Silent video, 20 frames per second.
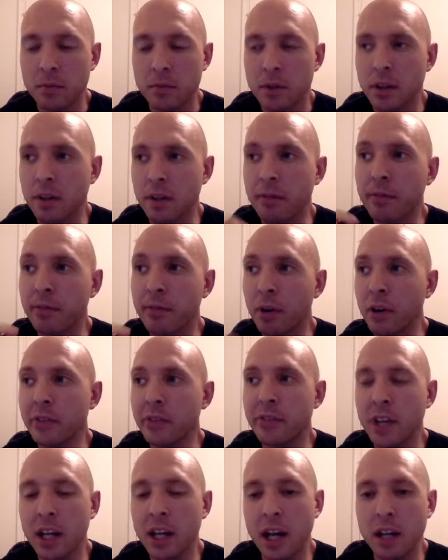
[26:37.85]
the first
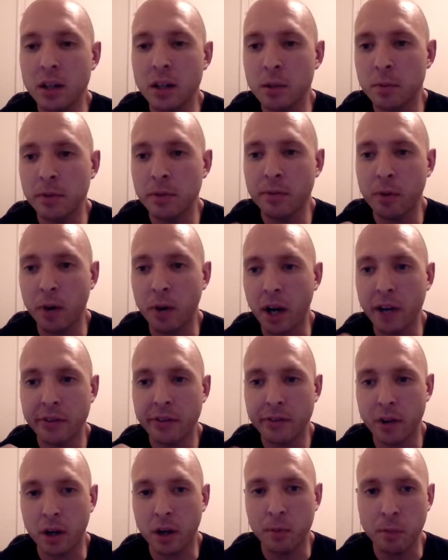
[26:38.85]
thing I do before I
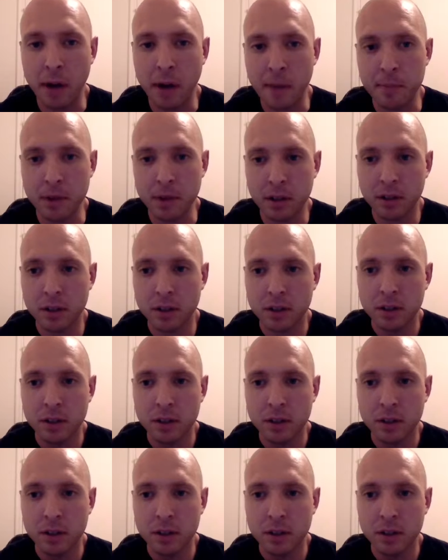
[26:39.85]
start prepping,